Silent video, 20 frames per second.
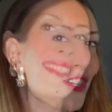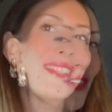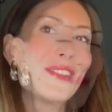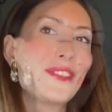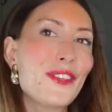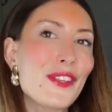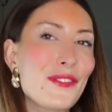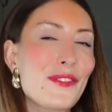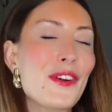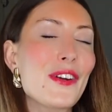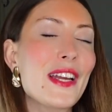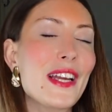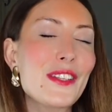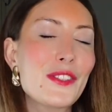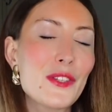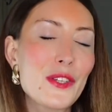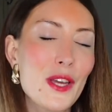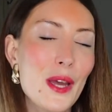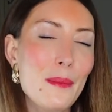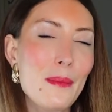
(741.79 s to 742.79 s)
So don't forget
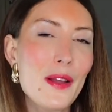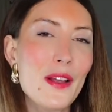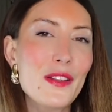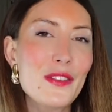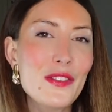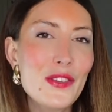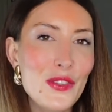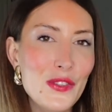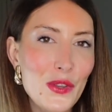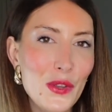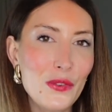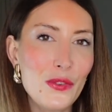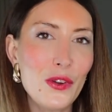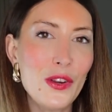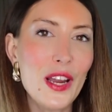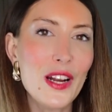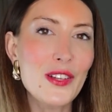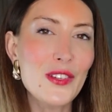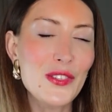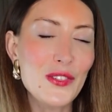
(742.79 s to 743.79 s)
to comment, don't
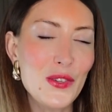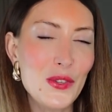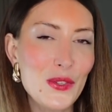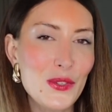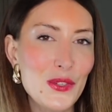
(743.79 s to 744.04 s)
forget also